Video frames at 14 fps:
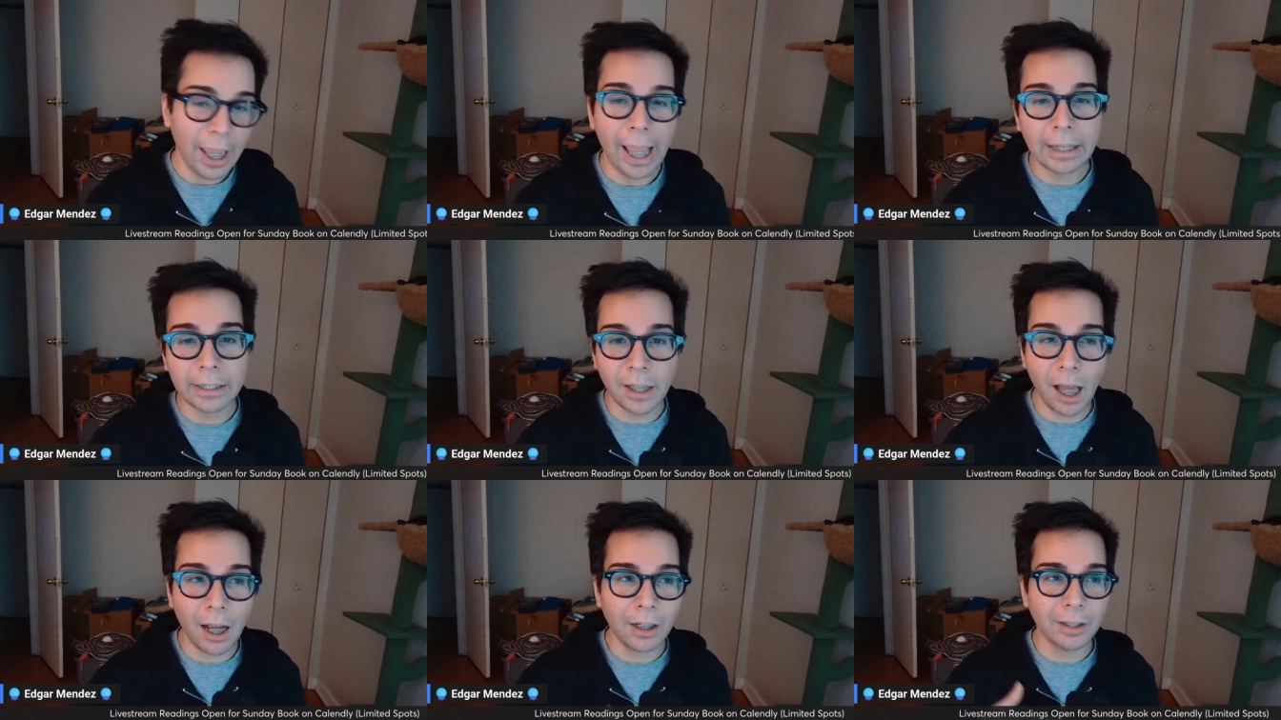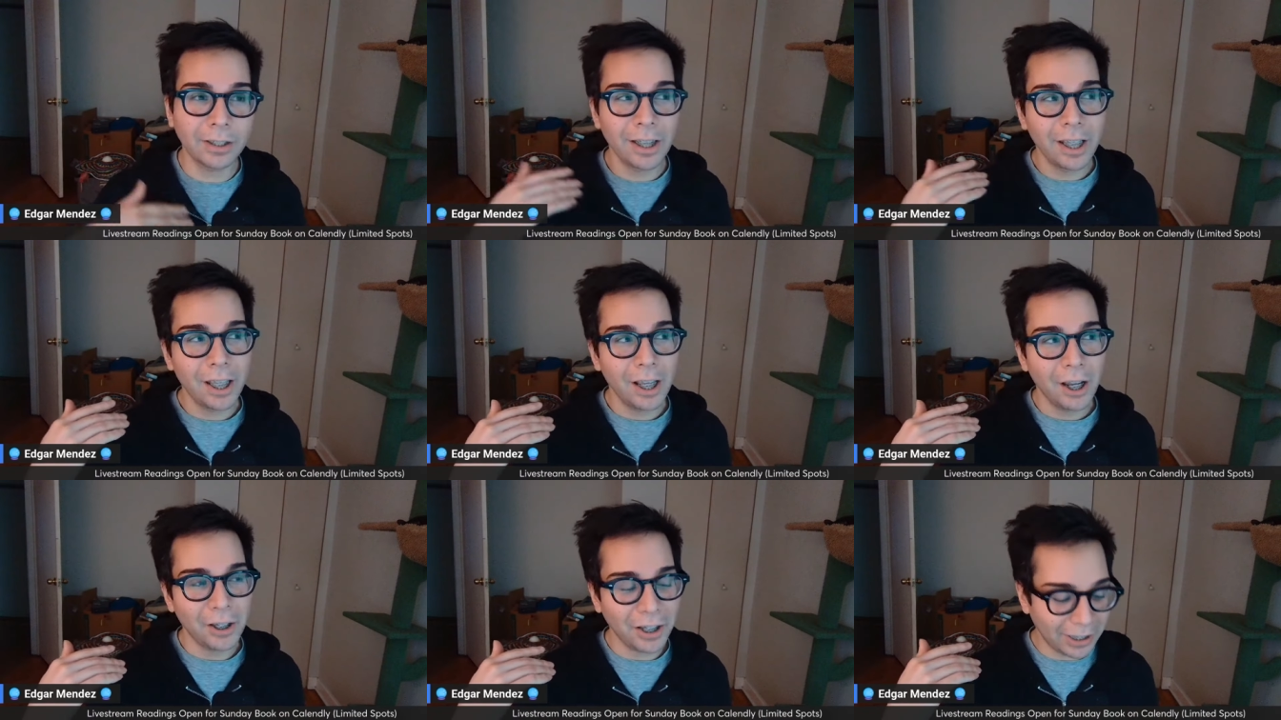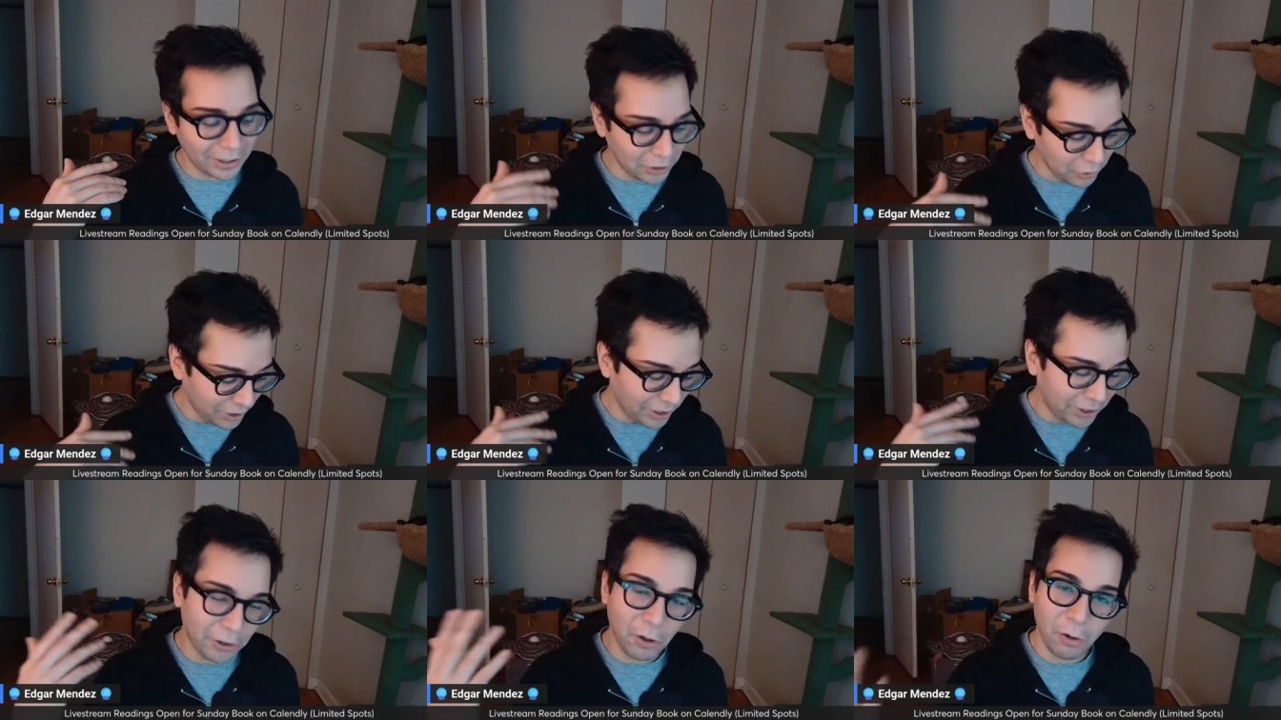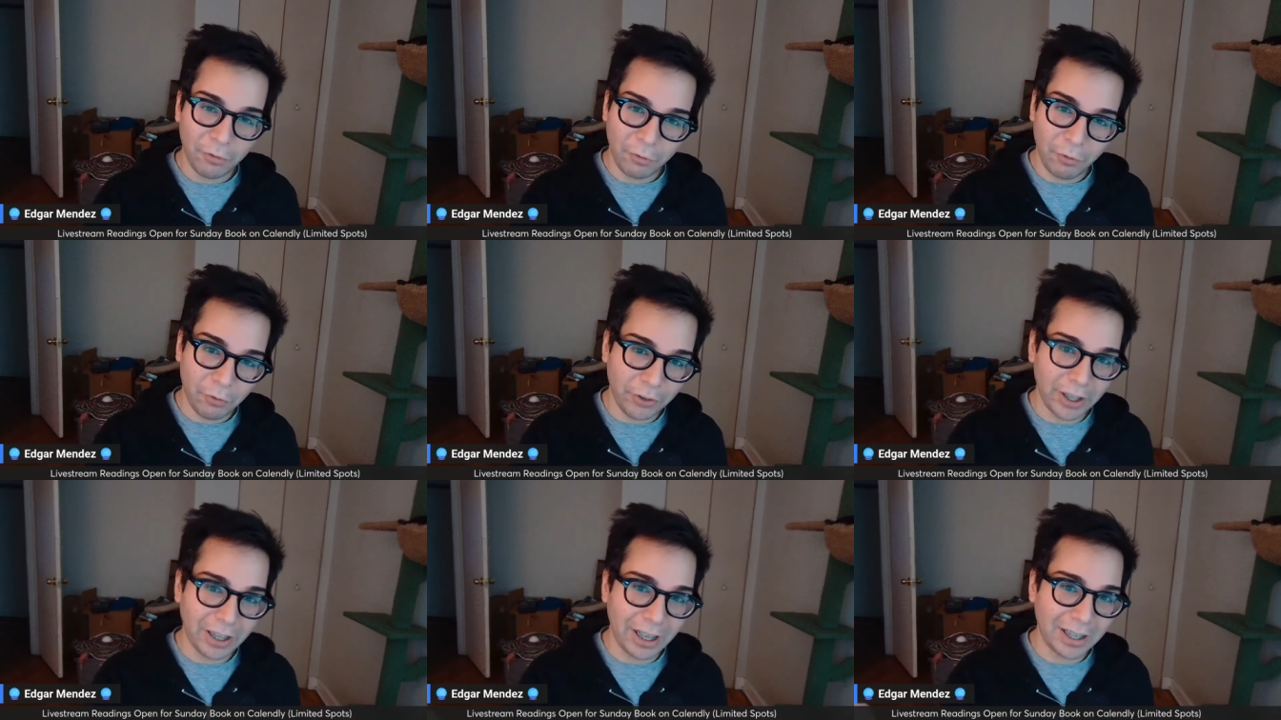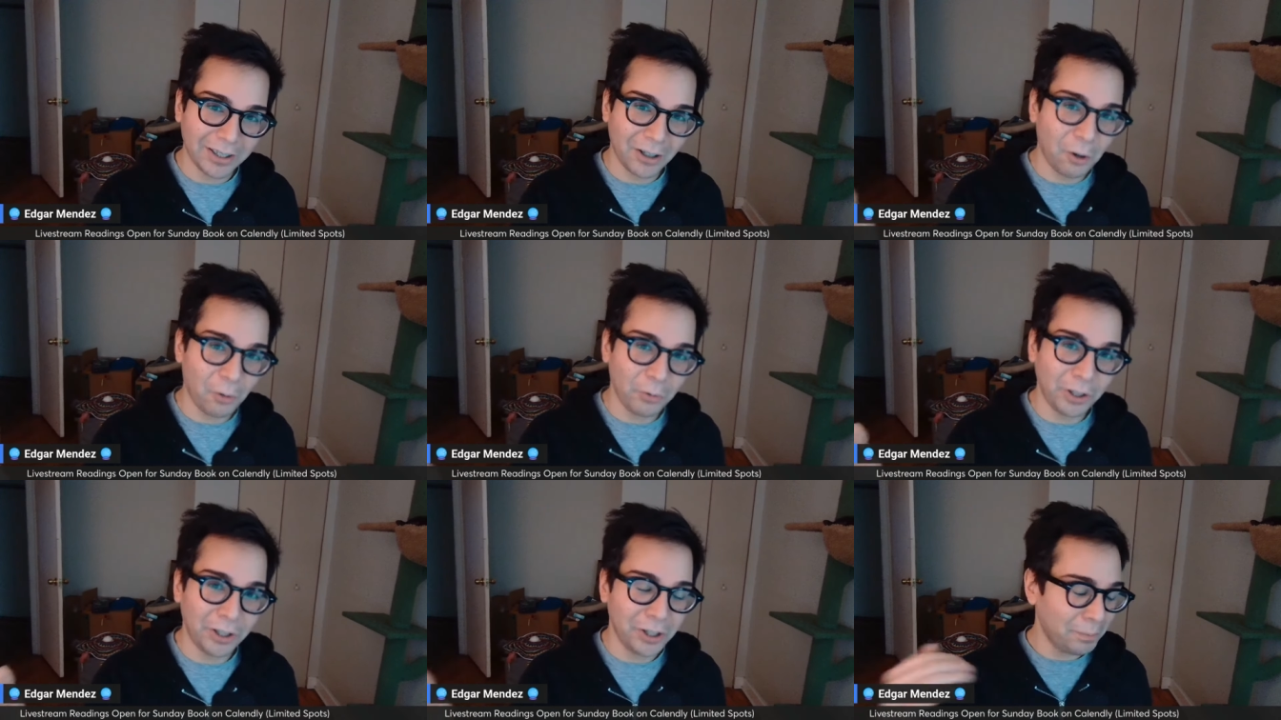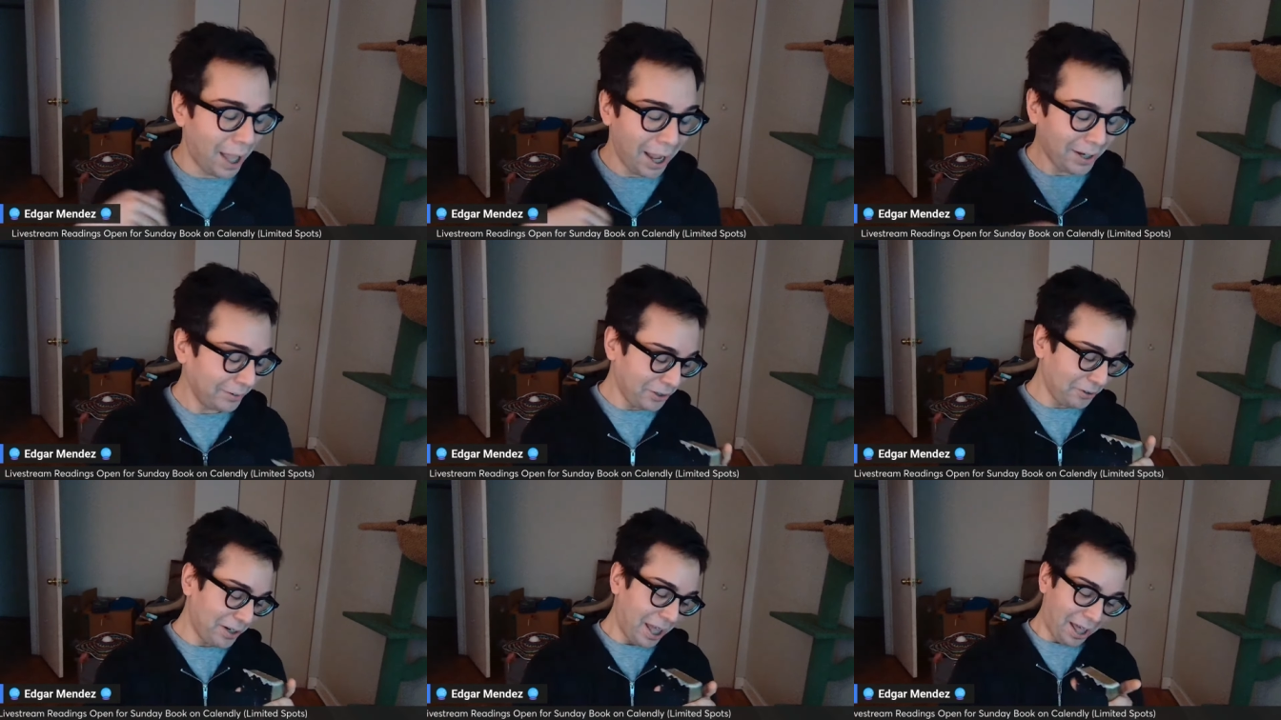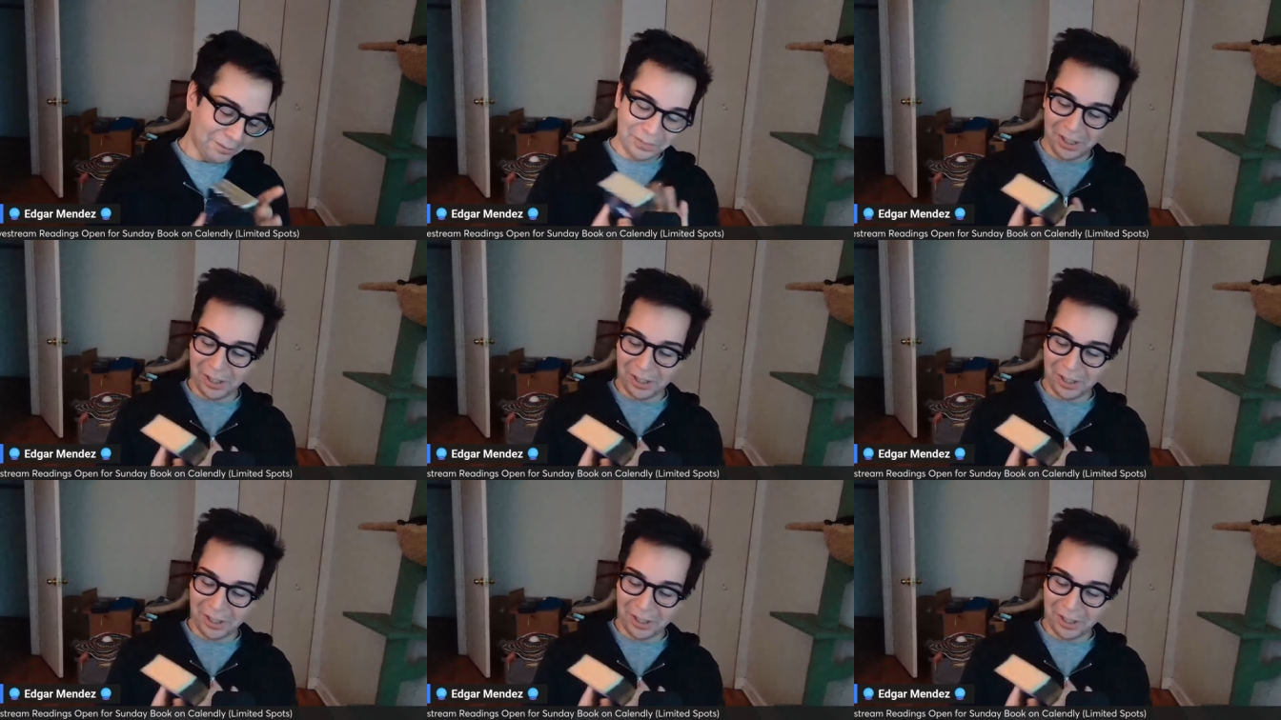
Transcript: it sucks because you think your feelings are holding you back. They're not.